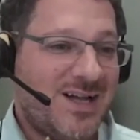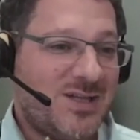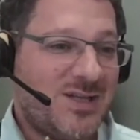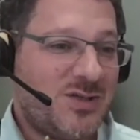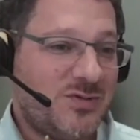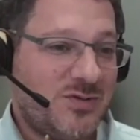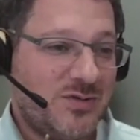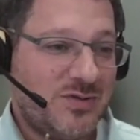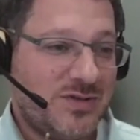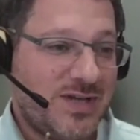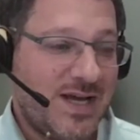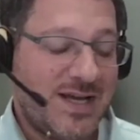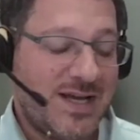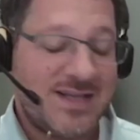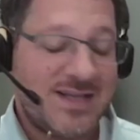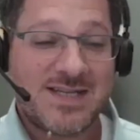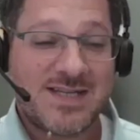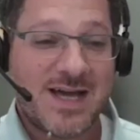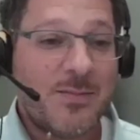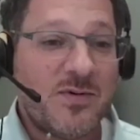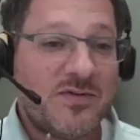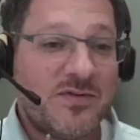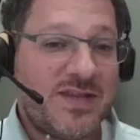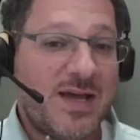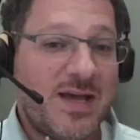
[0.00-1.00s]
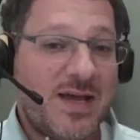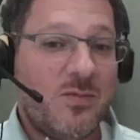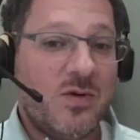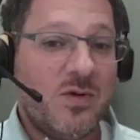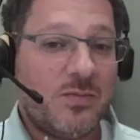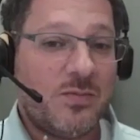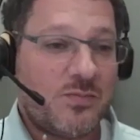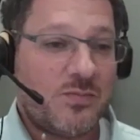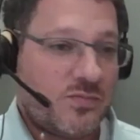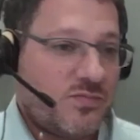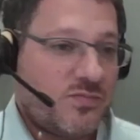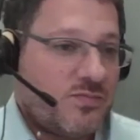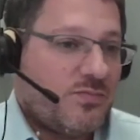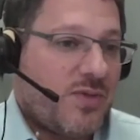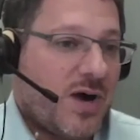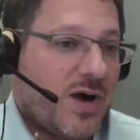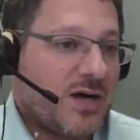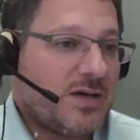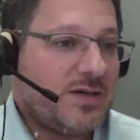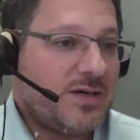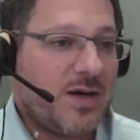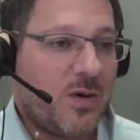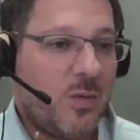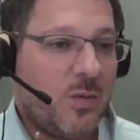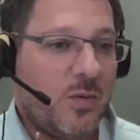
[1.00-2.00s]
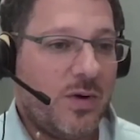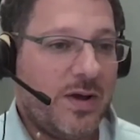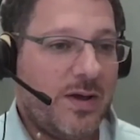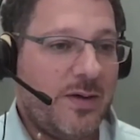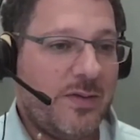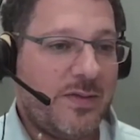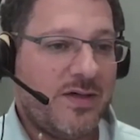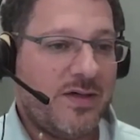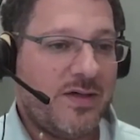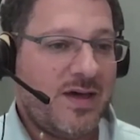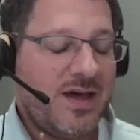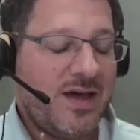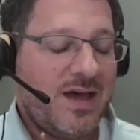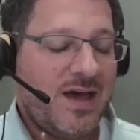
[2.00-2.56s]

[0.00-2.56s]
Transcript: to do that. Some of them will partner with